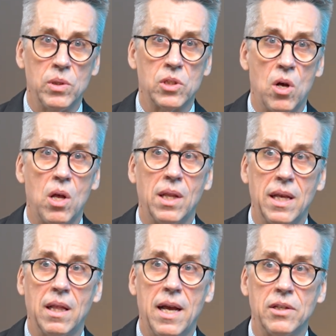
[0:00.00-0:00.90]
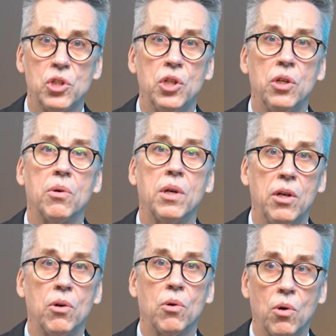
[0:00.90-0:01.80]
we saw late last year here